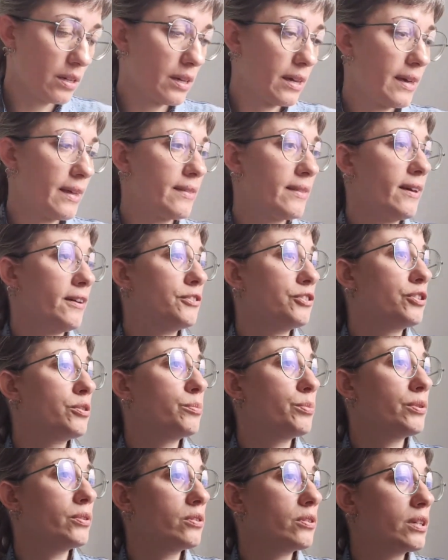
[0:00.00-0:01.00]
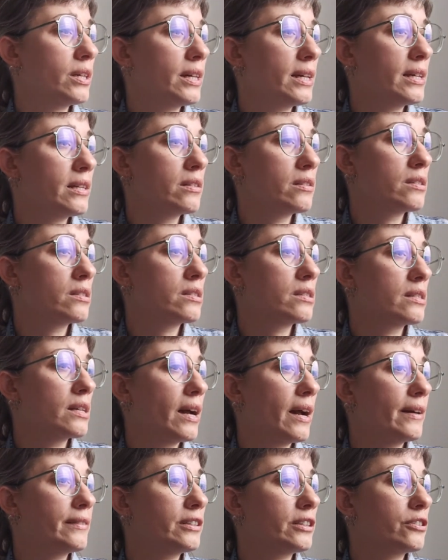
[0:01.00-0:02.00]
another book, it's
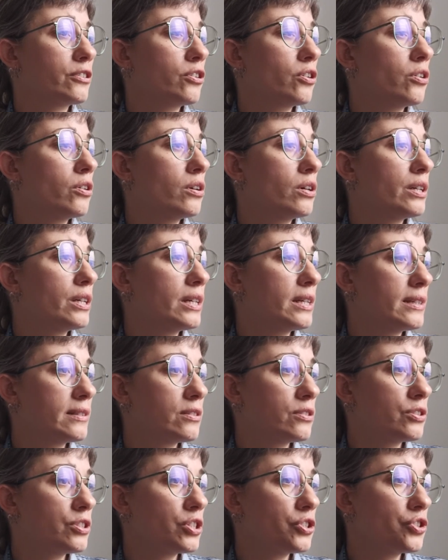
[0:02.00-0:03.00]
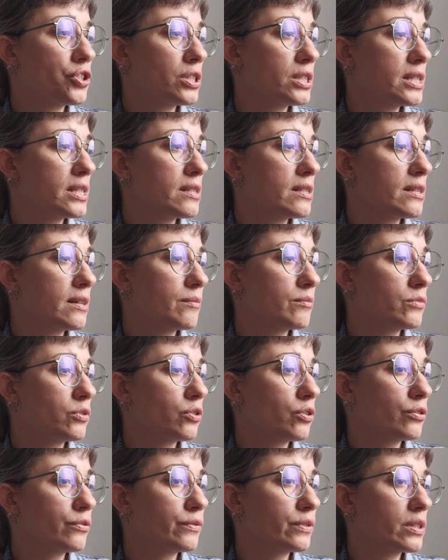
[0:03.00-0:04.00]
Anarcho-Indigenism,
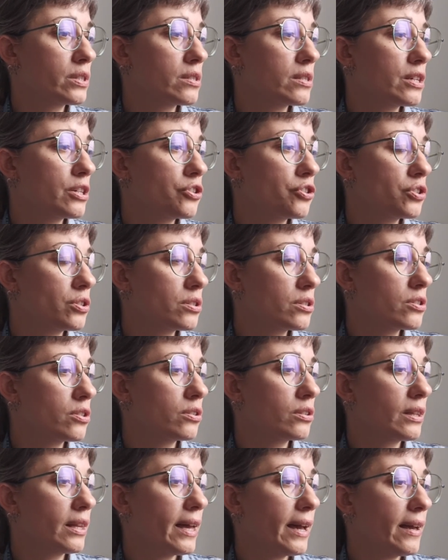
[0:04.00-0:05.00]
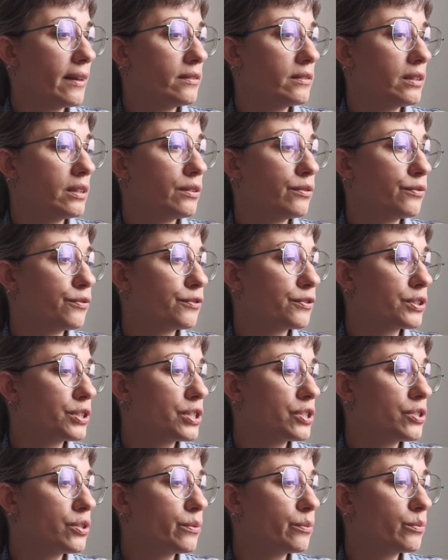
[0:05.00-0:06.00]
Conversations on Land and
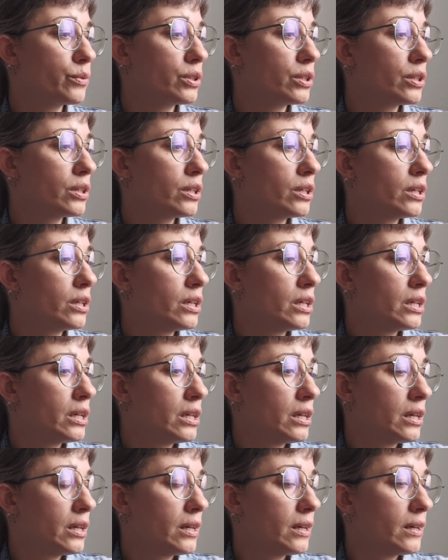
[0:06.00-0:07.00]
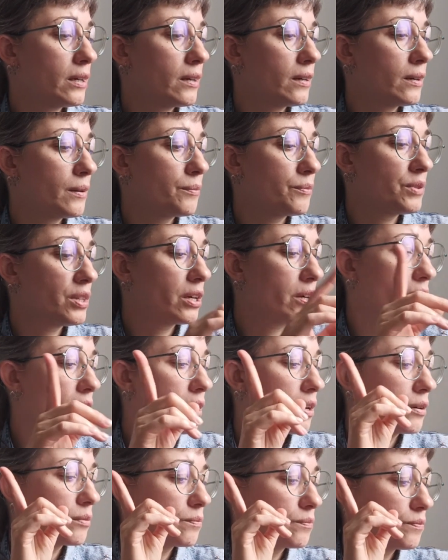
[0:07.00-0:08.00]
Freedom. There
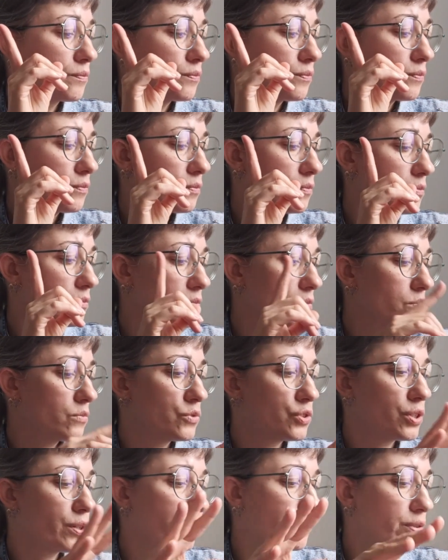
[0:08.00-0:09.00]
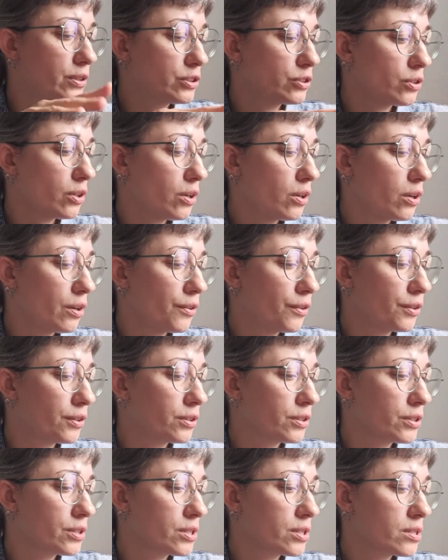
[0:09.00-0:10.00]
are different
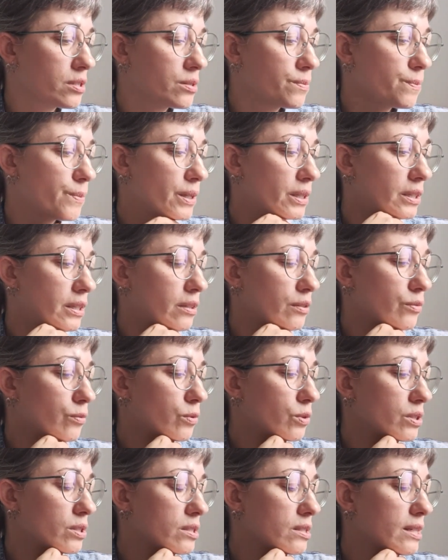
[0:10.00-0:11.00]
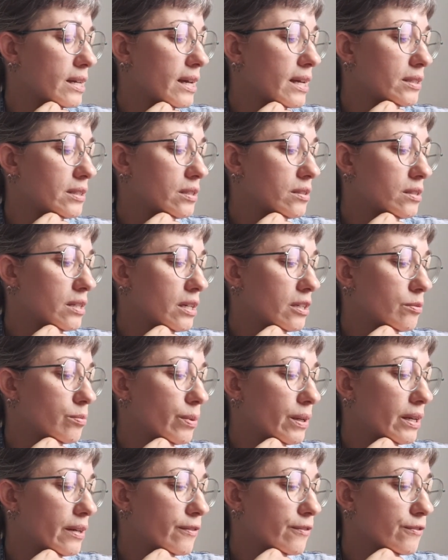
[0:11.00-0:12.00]
authors, but it was edited
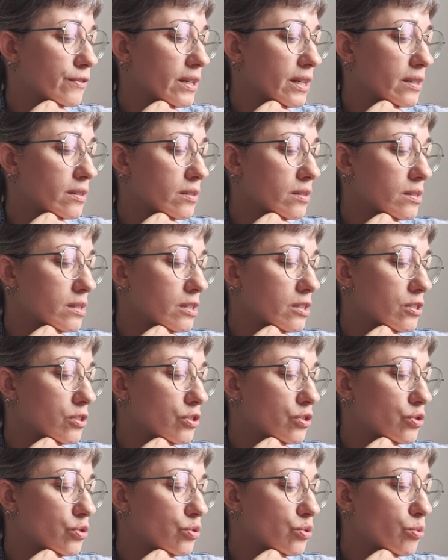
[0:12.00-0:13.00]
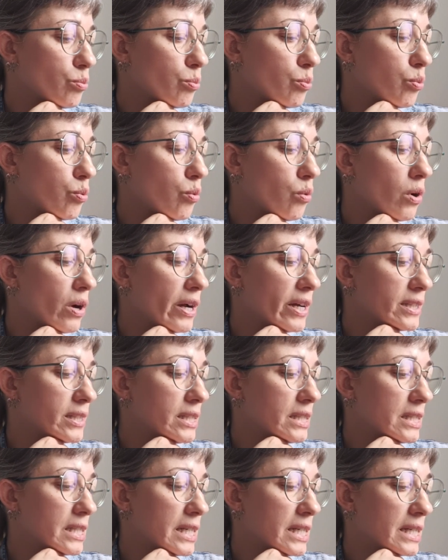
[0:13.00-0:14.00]
by Francis
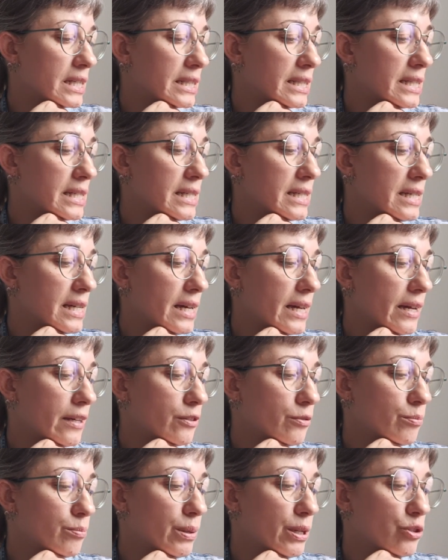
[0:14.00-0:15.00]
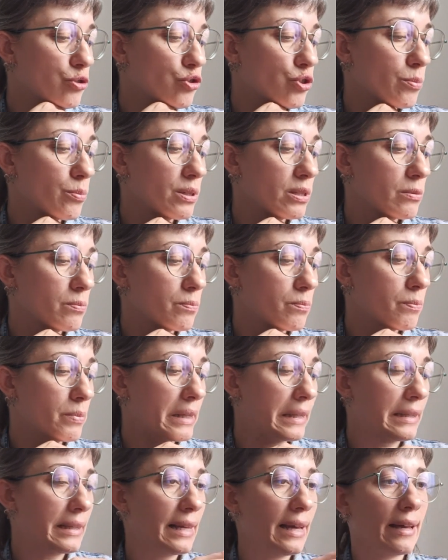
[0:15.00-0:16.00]
Dupuis-Deri and Benjamin
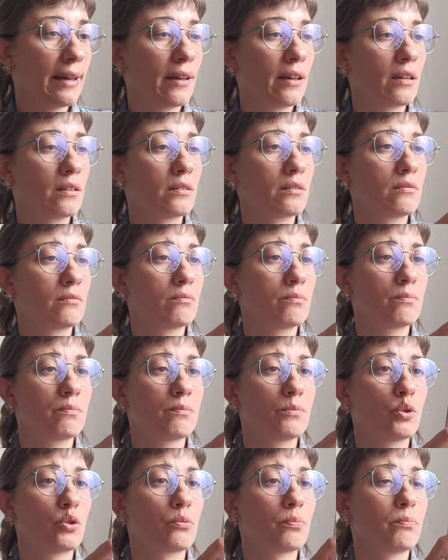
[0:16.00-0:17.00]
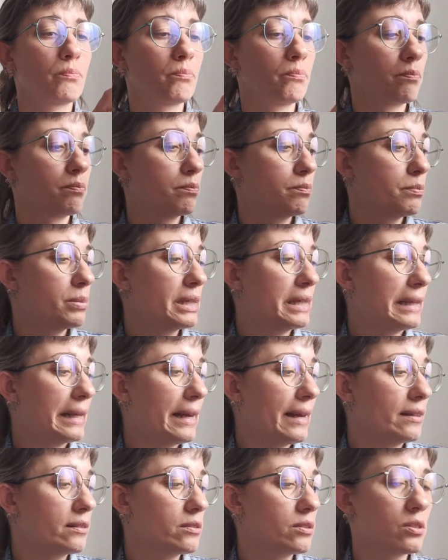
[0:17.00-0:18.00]
Pillet, or
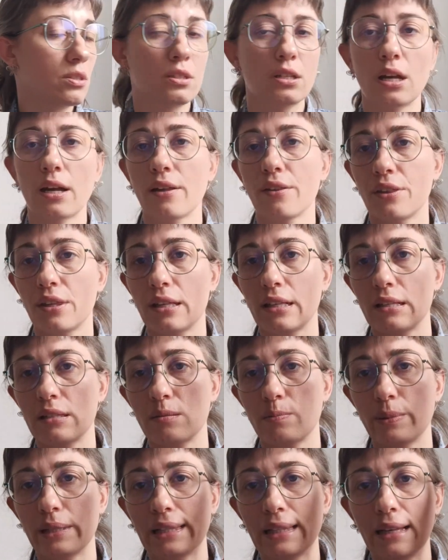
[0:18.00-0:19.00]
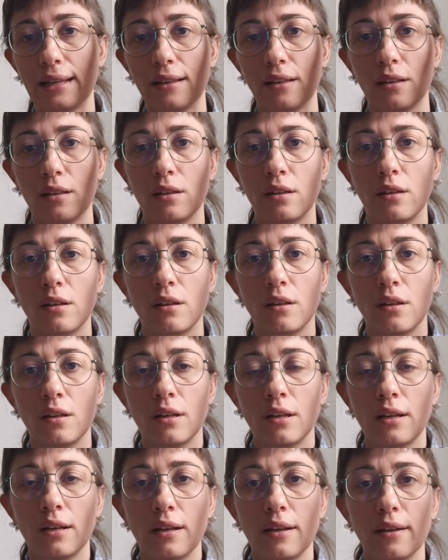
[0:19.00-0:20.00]
Pillet, I think it's Pillet.
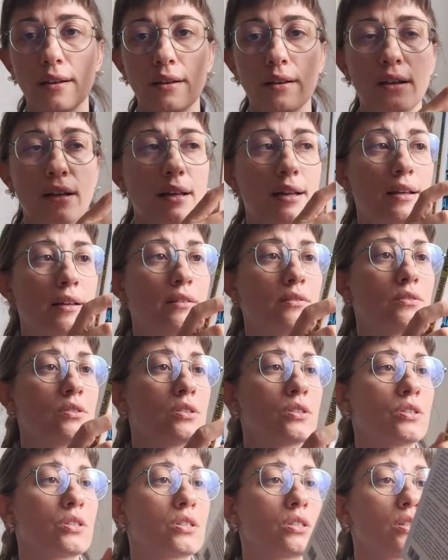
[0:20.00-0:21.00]
And